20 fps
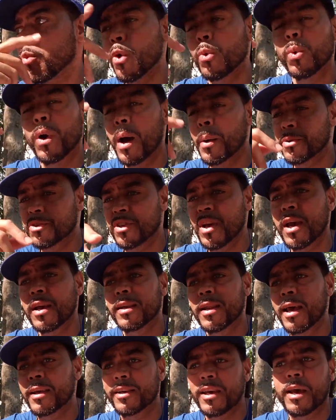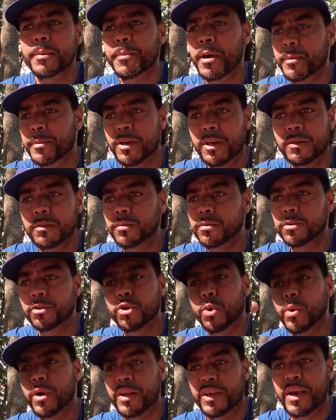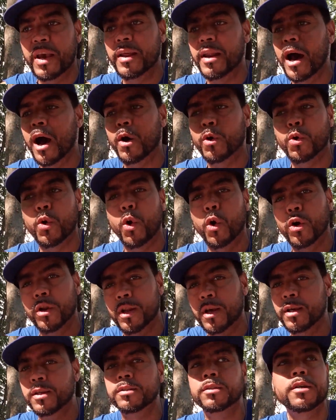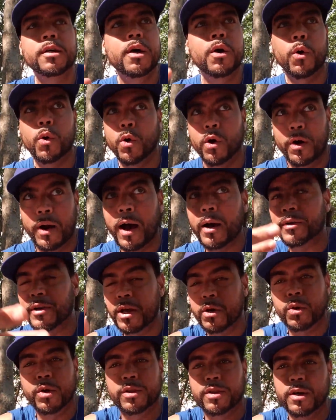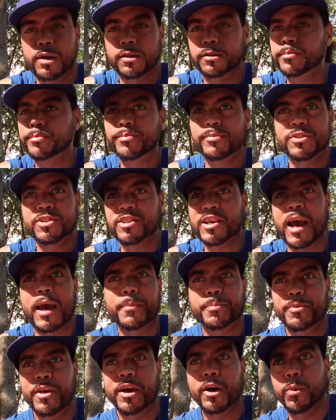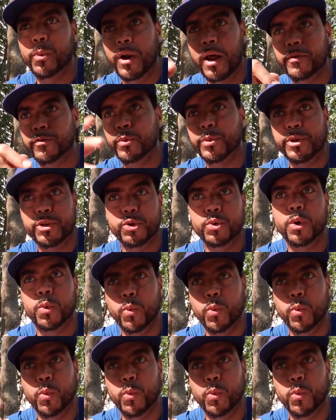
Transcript: what I was saying, yeah, maybe do it again. I'll call in, or I'll get on the Skype thing or whatever. We do the